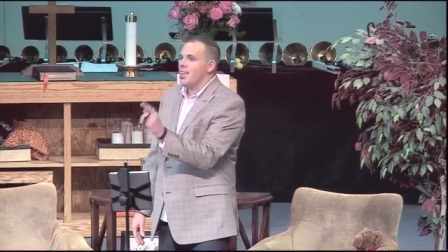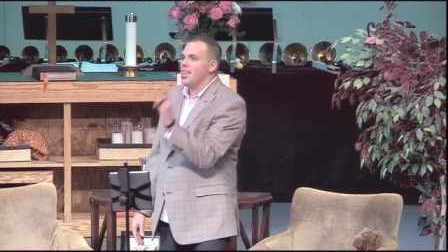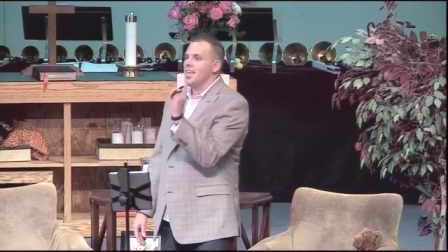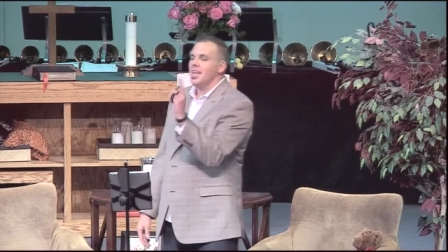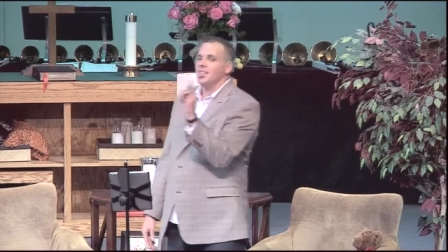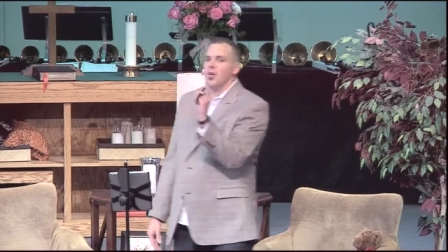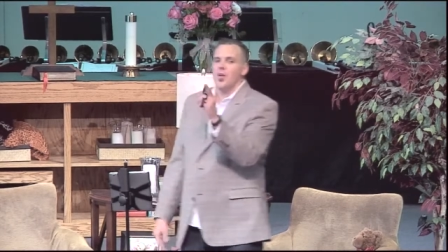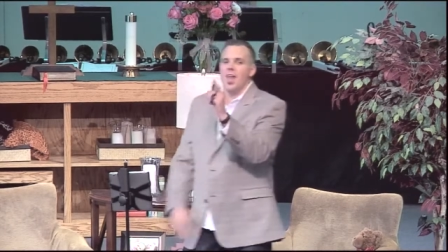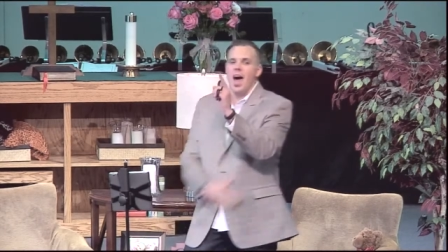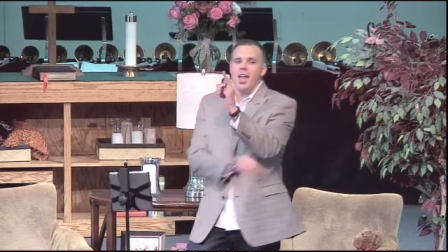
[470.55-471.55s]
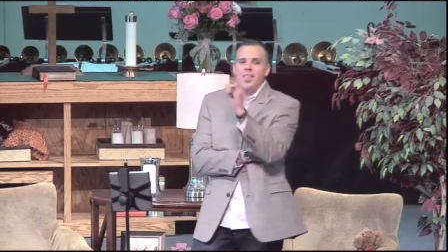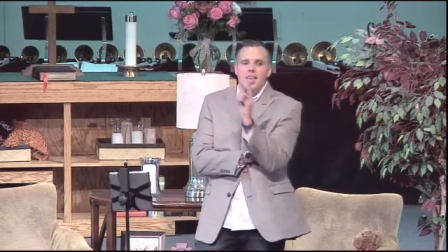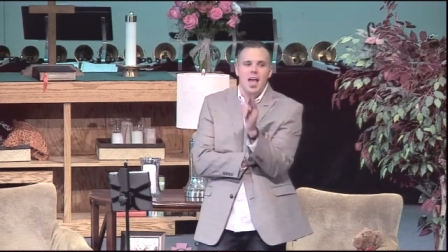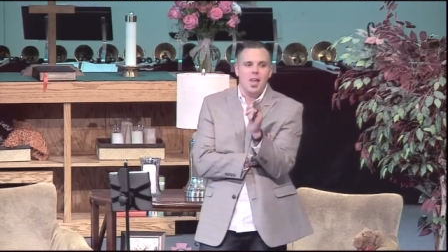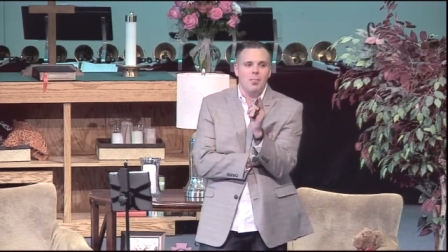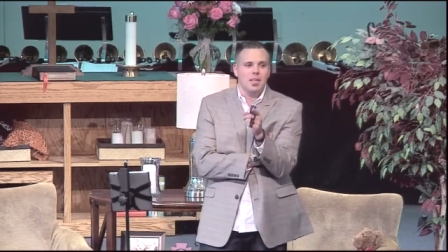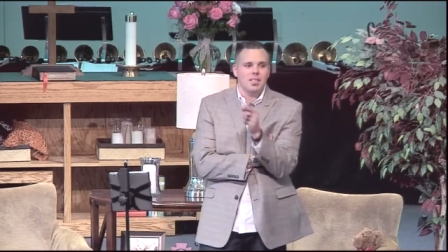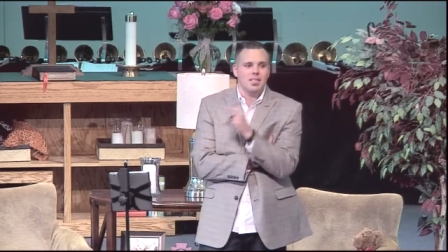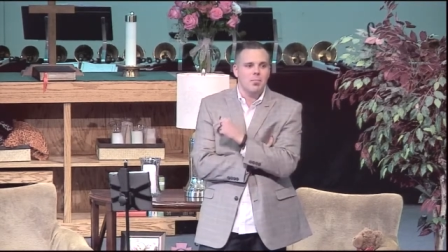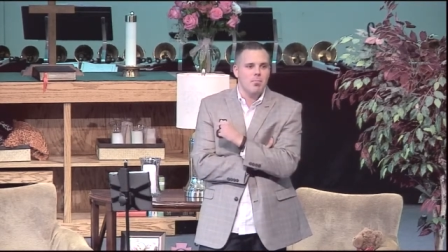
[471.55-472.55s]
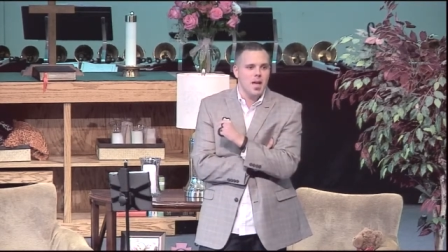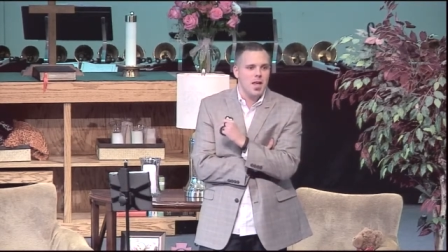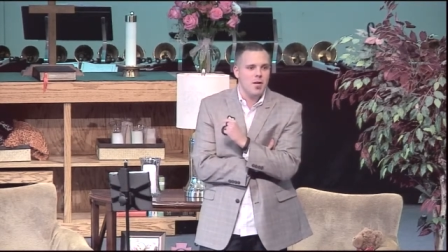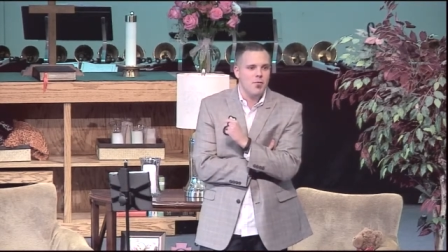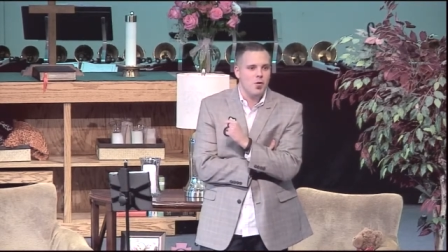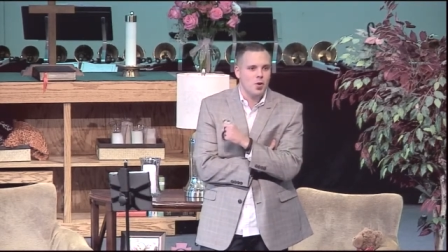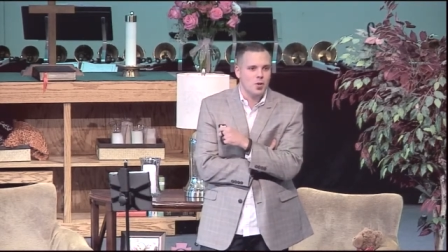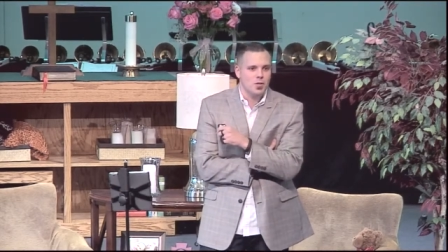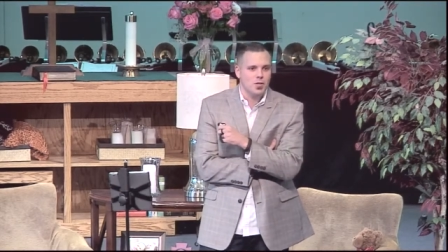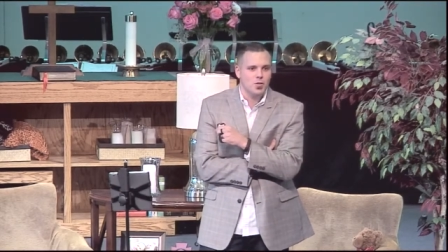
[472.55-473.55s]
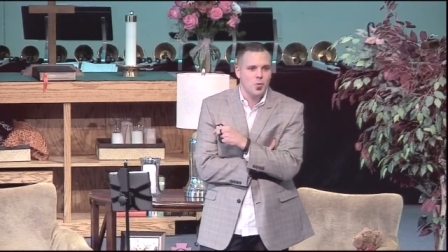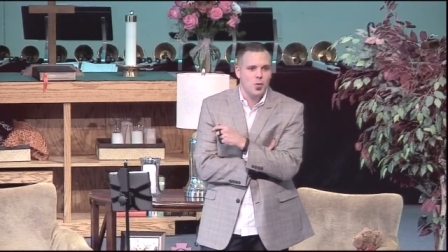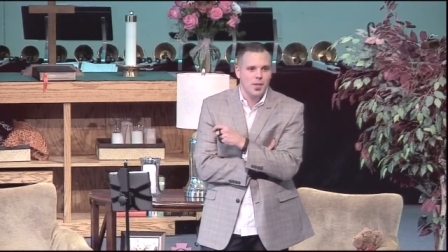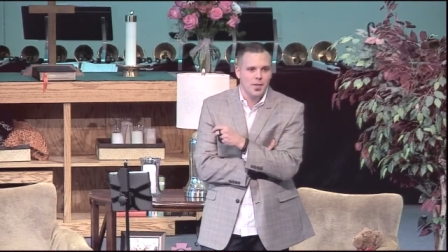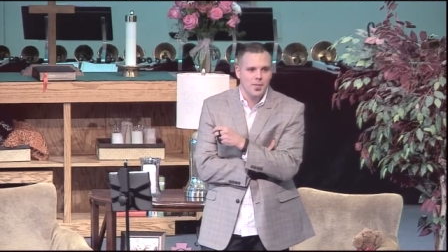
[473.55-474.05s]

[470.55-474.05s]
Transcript: These are not the elements that make for a good story.